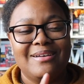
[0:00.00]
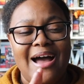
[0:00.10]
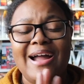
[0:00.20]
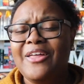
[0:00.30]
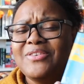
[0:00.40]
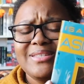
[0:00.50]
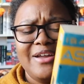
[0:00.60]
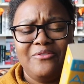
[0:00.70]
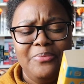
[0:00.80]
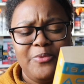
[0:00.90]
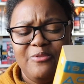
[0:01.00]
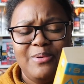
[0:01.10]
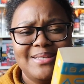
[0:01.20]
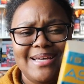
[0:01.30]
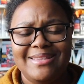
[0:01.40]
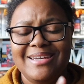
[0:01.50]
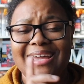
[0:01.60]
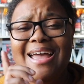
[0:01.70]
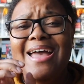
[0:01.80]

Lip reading: I got this like from thrift books, I think.